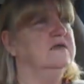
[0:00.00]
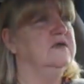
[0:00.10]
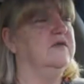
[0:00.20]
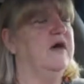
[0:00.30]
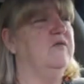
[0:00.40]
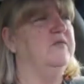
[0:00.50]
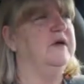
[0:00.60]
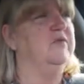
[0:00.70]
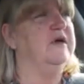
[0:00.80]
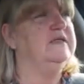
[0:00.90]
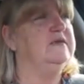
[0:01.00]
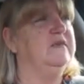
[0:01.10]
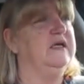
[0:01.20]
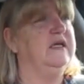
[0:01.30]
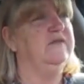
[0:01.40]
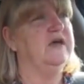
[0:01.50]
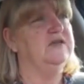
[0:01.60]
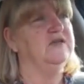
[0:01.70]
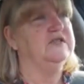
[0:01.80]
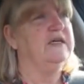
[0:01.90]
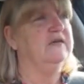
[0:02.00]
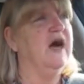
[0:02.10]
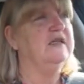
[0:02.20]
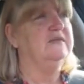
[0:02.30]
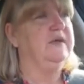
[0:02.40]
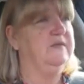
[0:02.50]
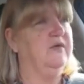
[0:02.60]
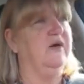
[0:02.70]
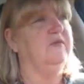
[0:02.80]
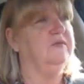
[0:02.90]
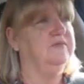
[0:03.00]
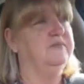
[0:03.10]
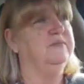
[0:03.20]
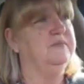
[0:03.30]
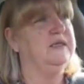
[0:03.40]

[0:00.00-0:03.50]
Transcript: So that won't be a waste of money if that turns out not to be the problem.